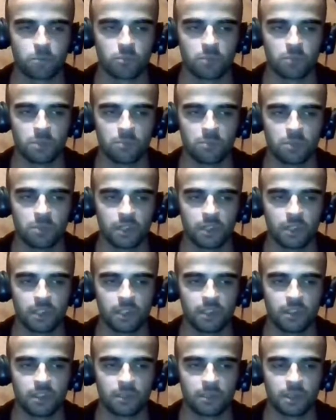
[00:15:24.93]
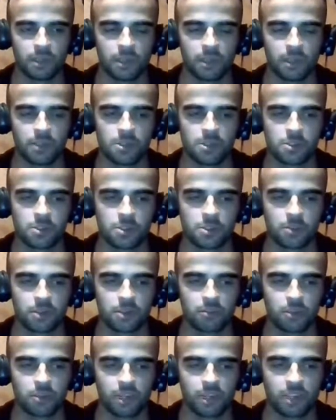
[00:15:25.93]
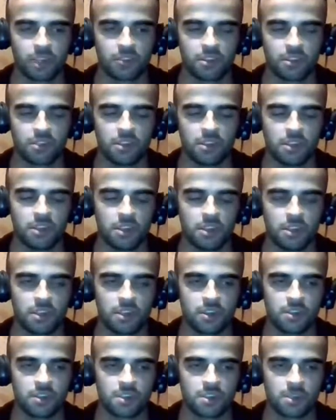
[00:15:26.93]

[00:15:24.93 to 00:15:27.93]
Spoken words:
been playing my instrument for like 15 years.